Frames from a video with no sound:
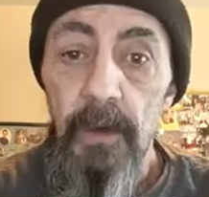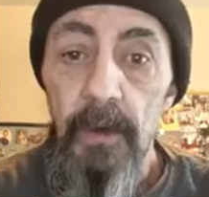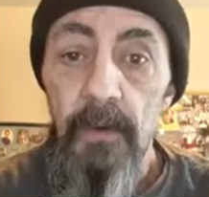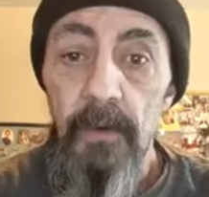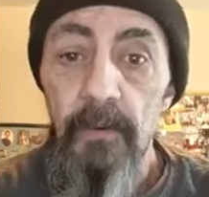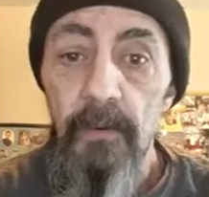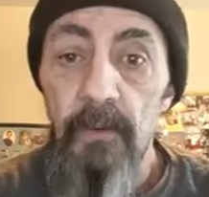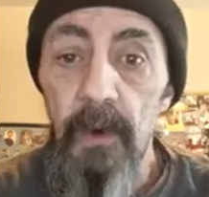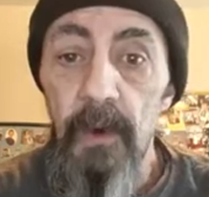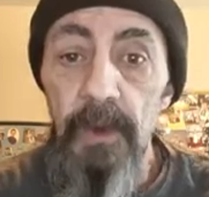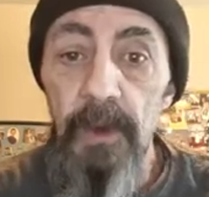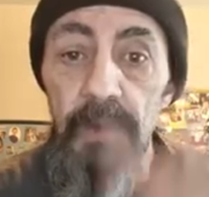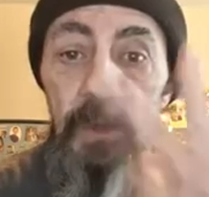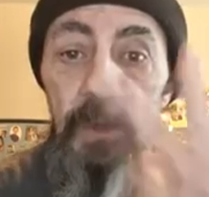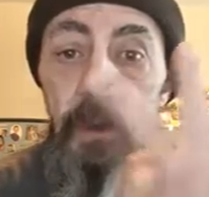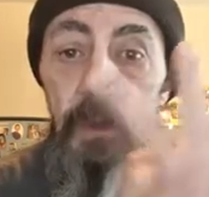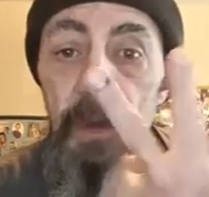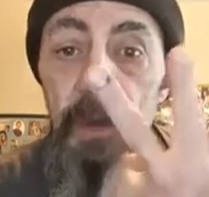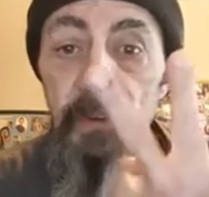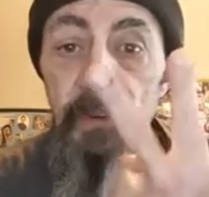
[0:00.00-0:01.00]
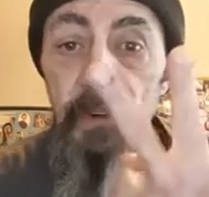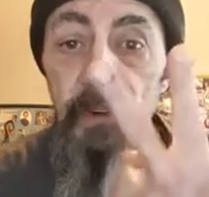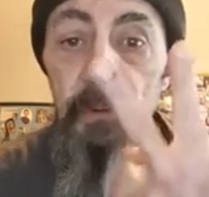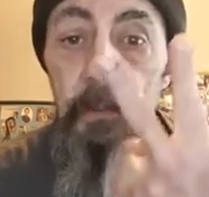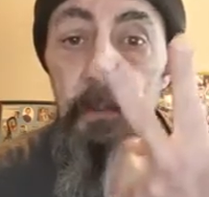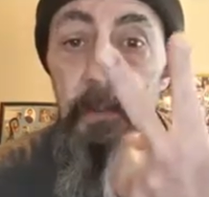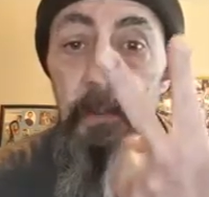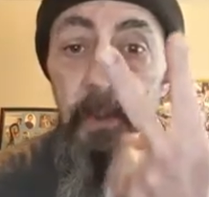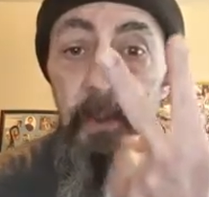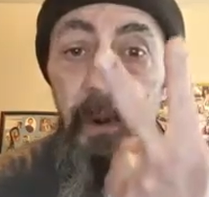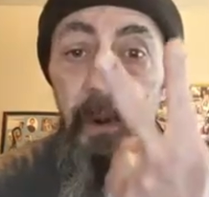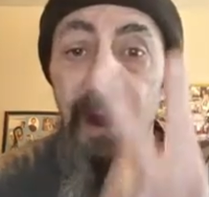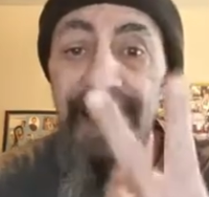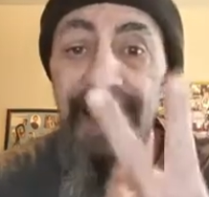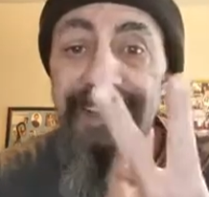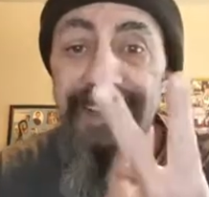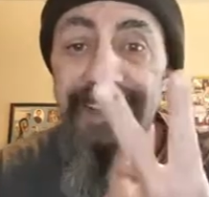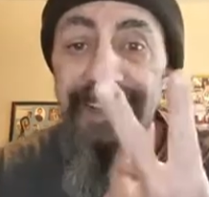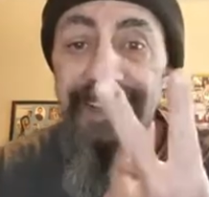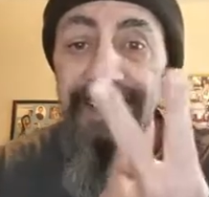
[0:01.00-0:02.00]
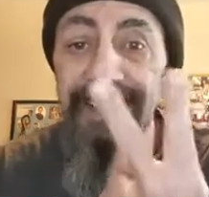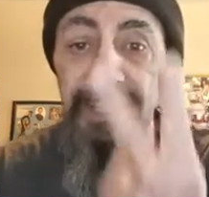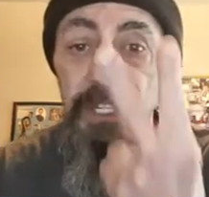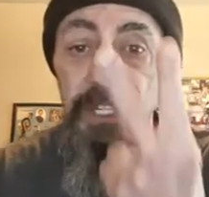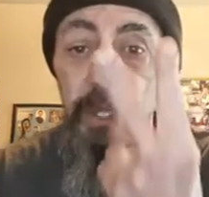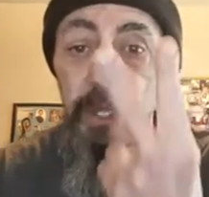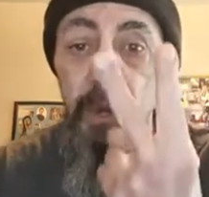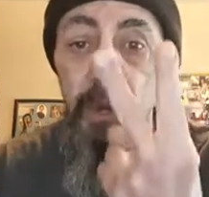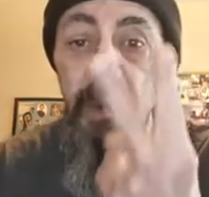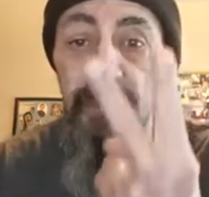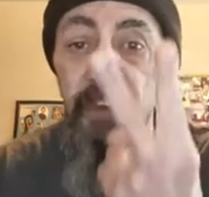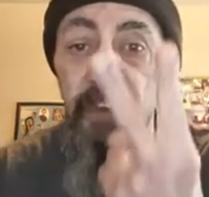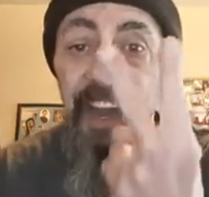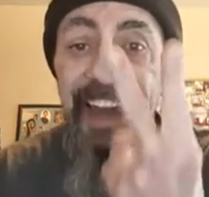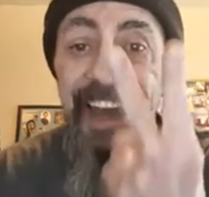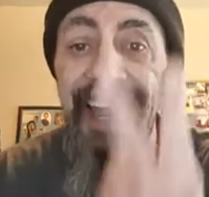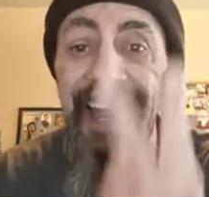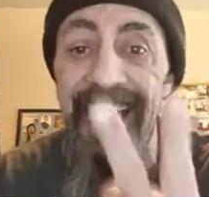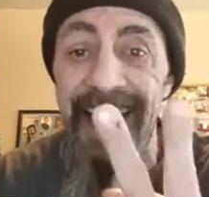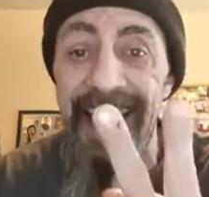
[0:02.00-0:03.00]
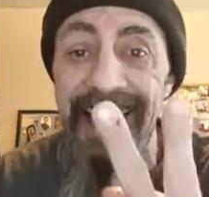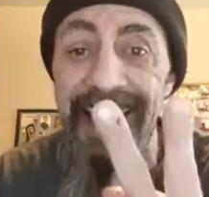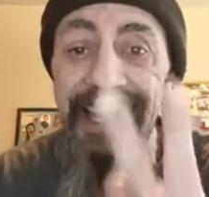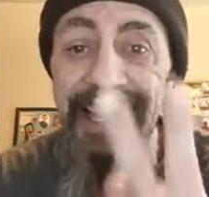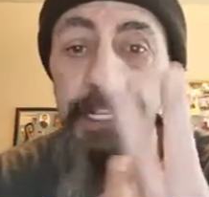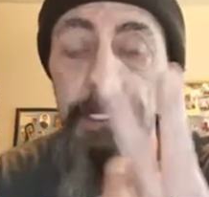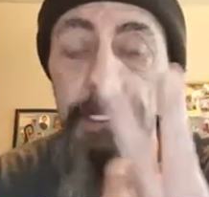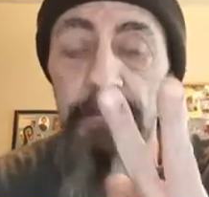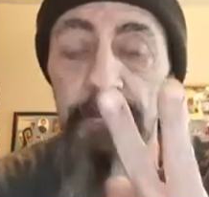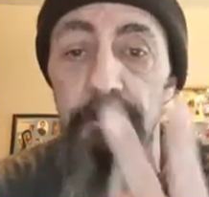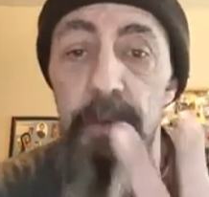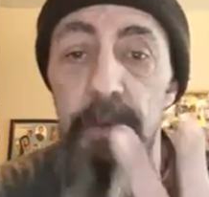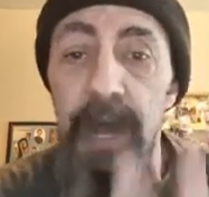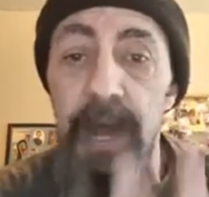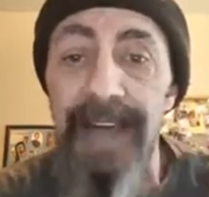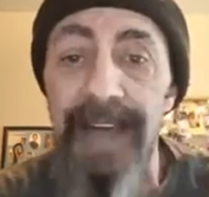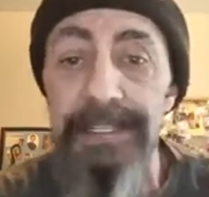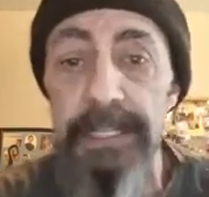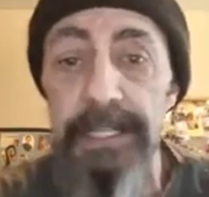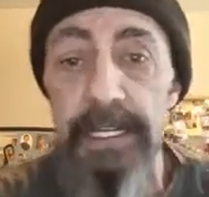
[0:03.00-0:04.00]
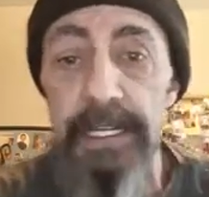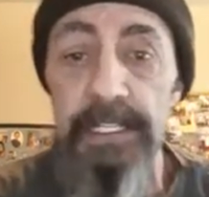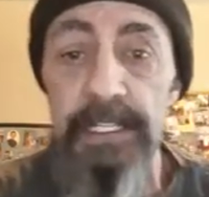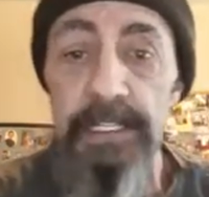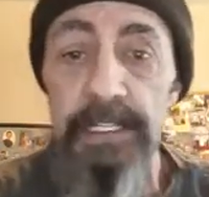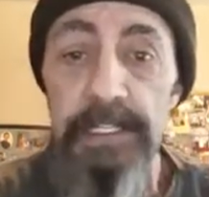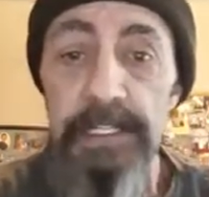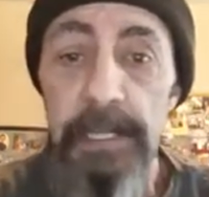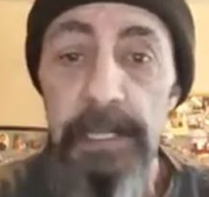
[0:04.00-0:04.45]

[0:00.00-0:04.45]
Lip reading: for two different processes, two different kinds of processes,